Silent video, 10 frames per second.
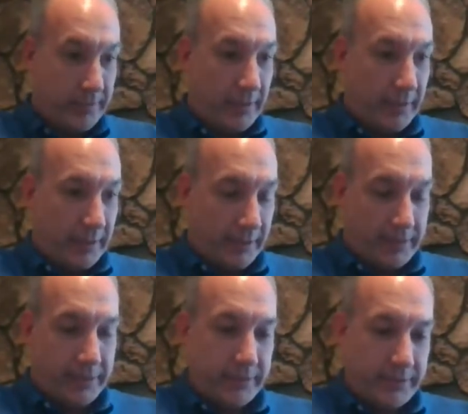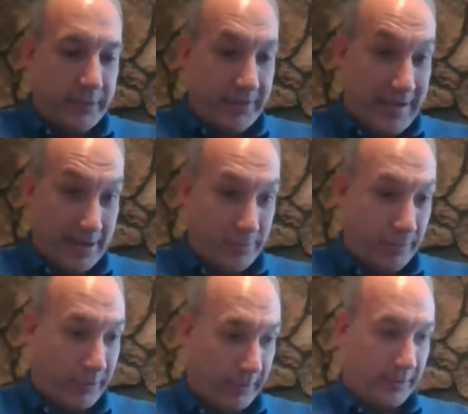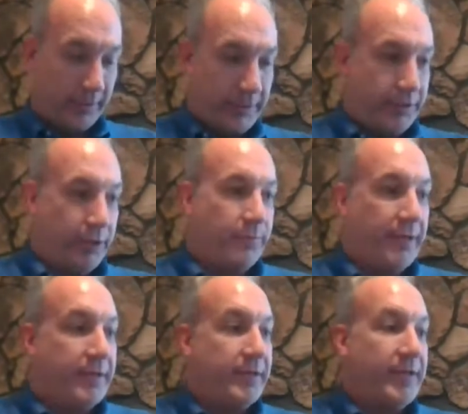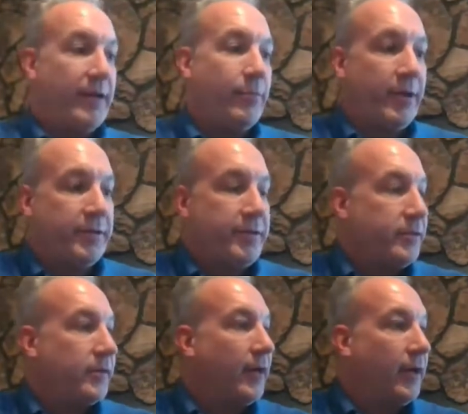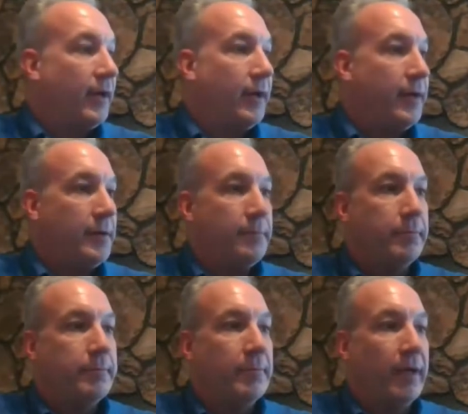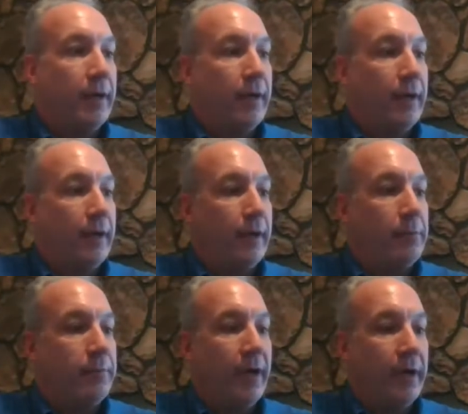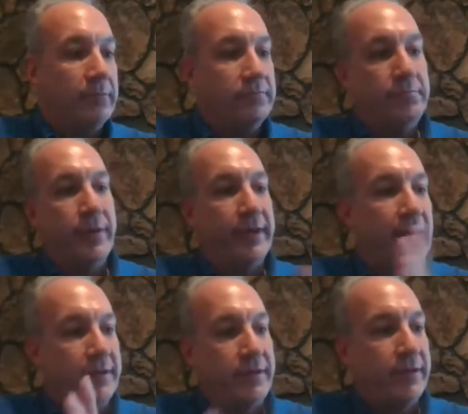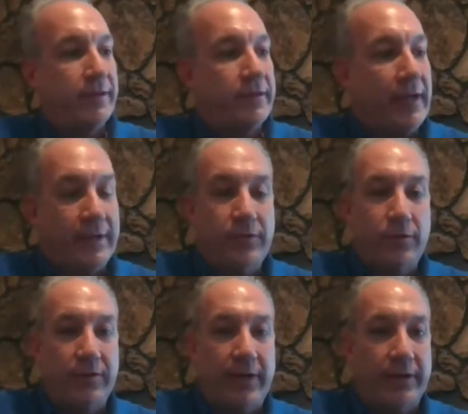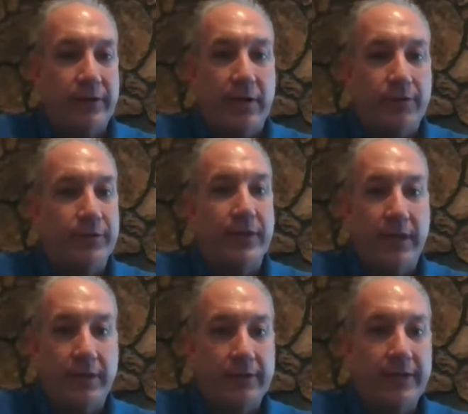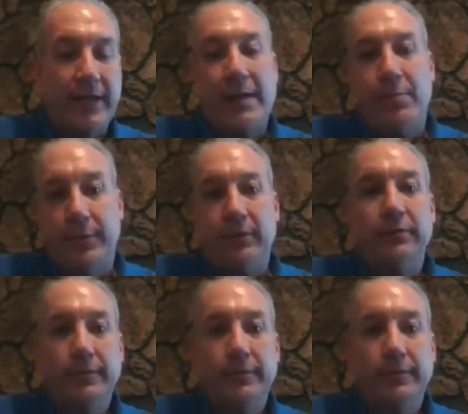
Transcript: uh, sustained excuse me sustained presence, um, uh, but but that's that's sort of on the software side. It's capable.